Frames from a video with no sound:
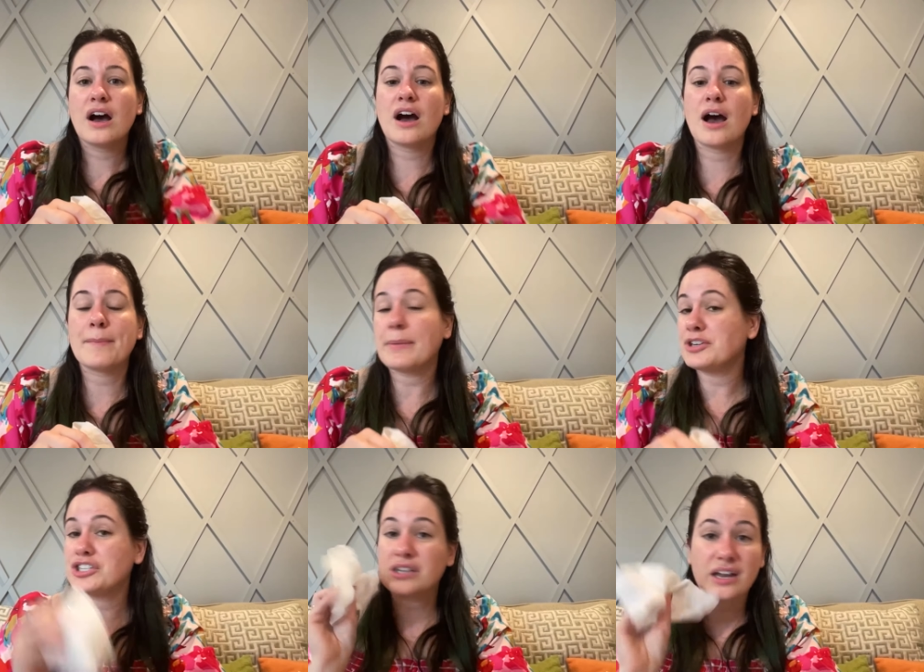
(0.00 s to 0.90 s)
Um, maybe
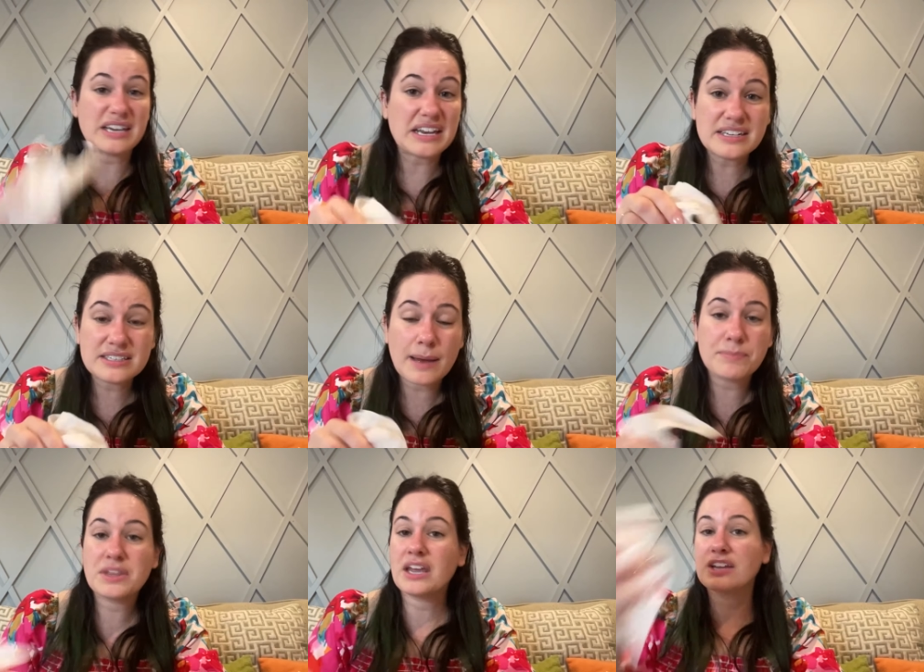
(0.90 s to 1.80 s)
she's gotten into
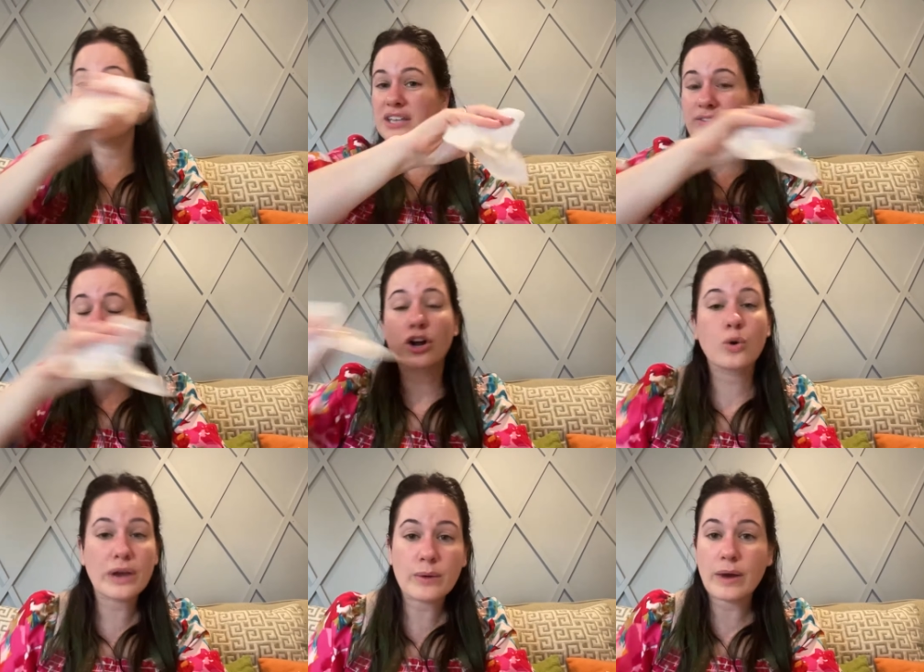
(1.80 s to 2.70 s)
something. Just give her a
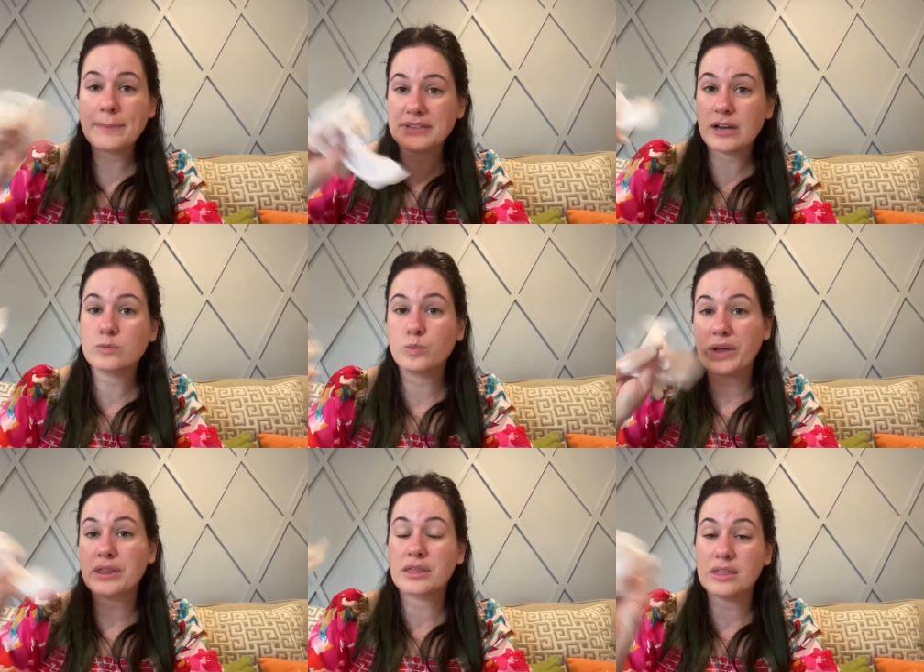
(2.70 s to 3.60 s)
quick wipe down
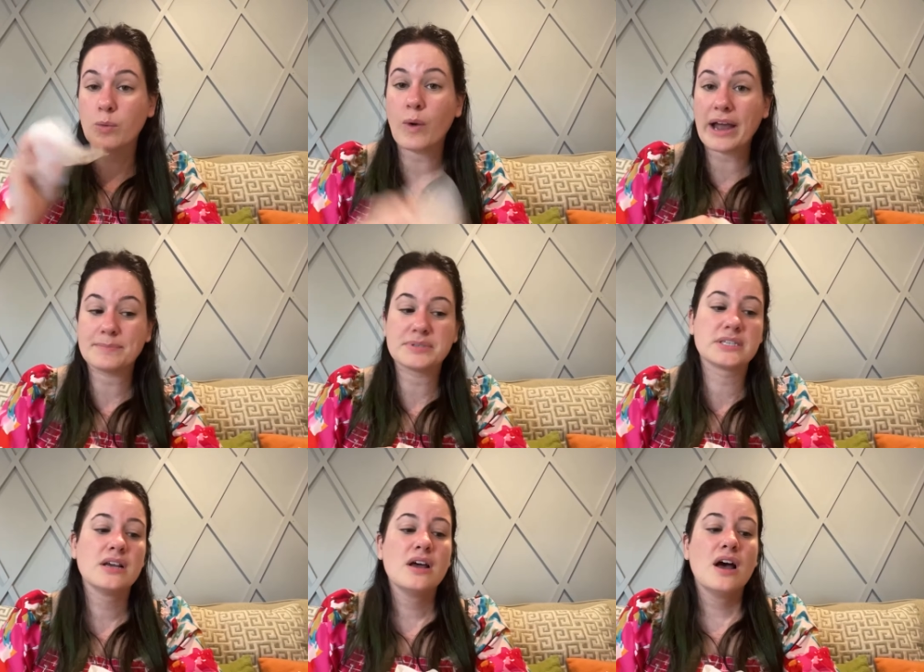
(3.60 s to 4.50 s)
with the wipes.